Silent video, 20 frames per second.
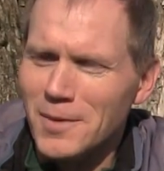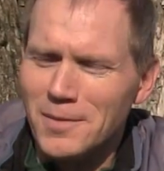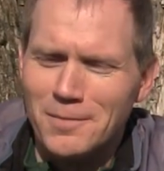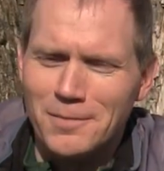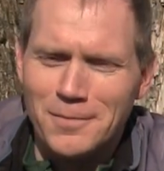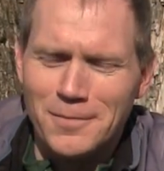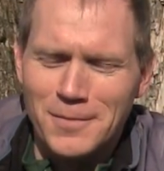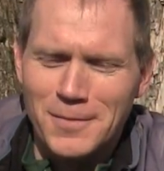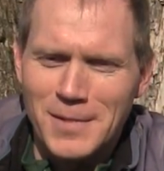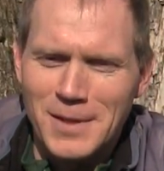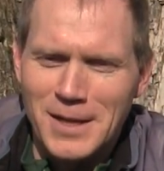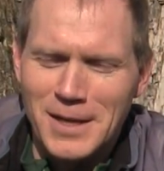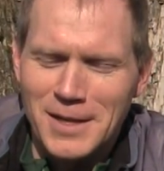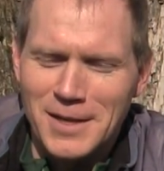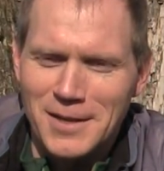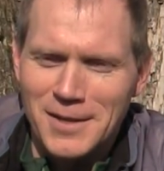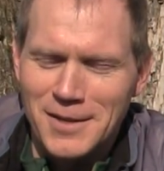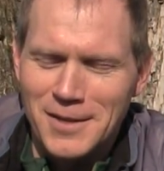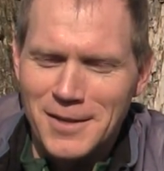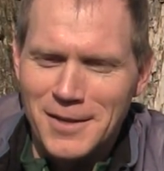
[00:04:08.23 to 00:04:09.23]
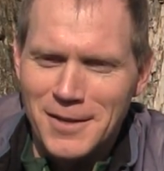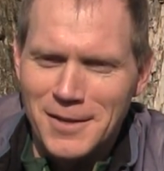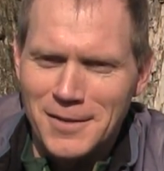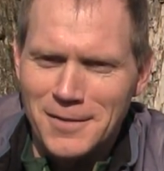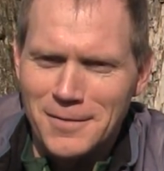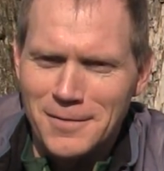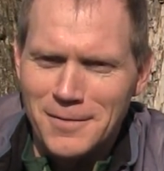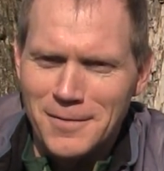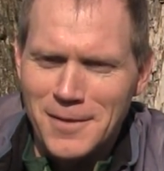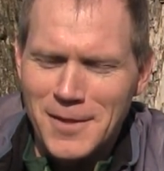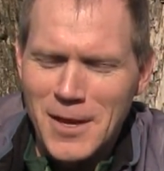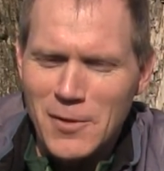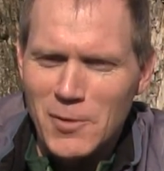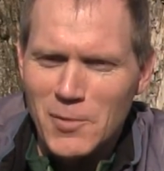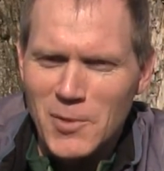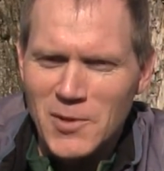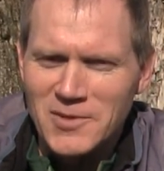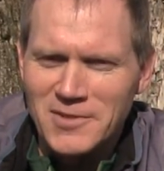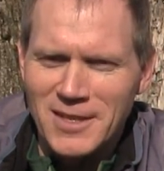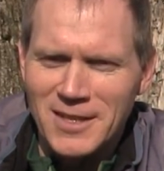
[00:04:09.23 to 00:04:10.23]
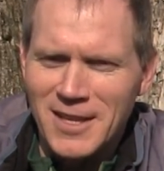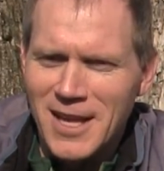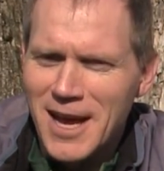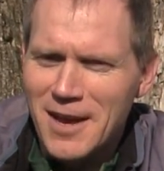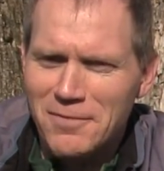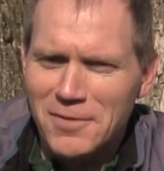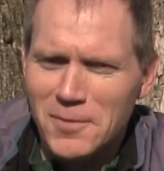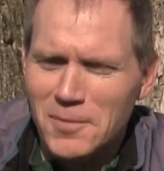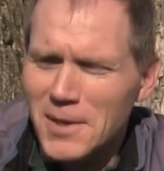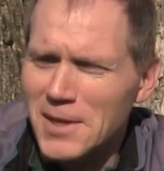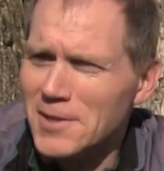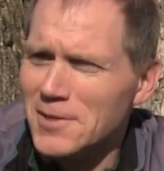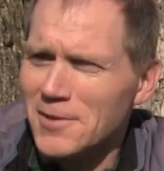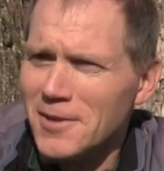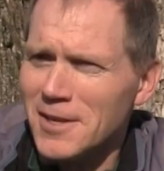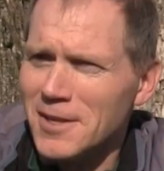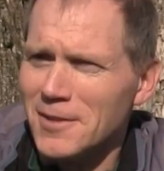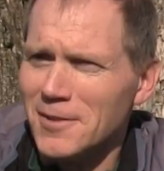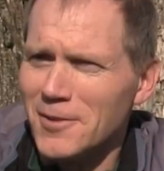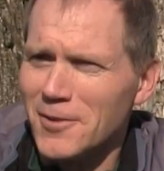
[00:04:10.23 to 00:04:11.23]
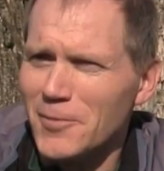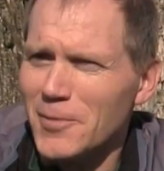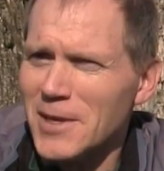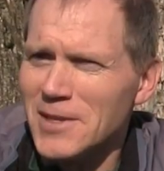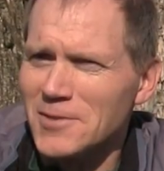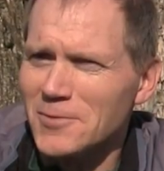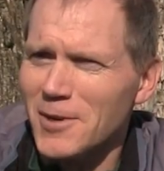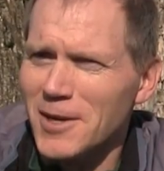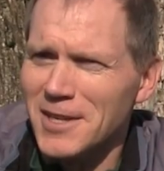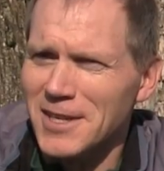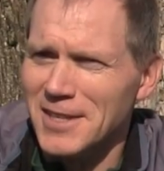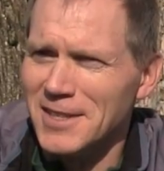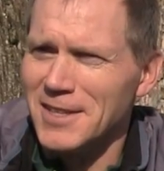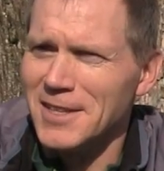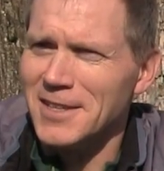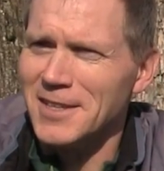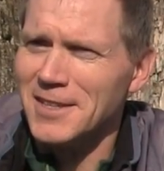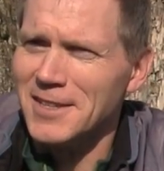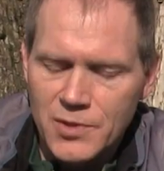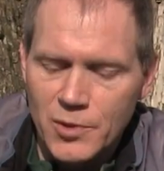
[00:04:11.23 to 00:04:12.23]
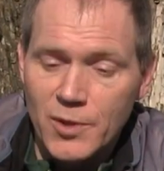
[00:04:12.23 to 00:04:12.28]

and they would mostly laugh at me trying to learn my Swahili.